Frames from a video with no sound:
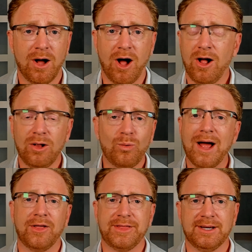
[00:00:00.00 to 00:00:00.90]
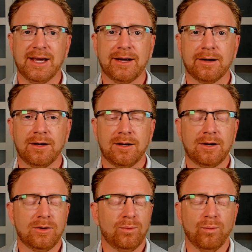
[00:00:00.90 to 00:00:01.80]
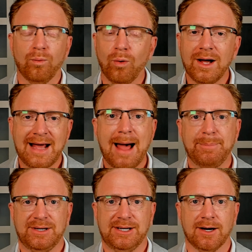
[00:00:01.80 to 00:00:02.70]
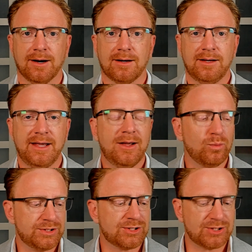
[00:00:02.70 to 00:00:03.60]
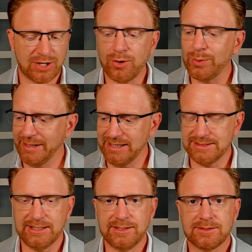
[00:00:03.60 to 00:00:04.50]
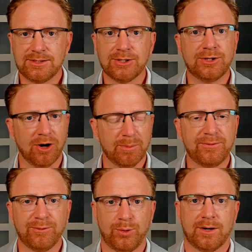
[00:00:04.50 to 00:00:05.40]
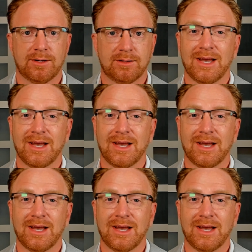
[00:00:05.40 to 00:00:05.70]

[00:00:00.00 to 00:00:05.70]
All while thinking, what happened here? It was so easy to go before.